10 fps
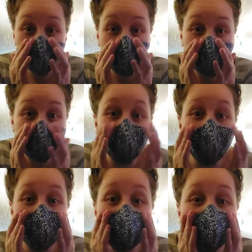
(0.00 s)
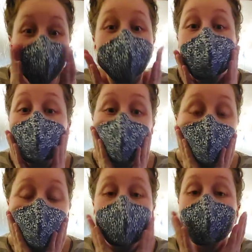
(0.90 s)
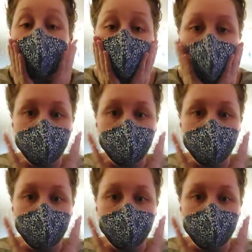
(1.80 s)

Haven't wear this thing in forever.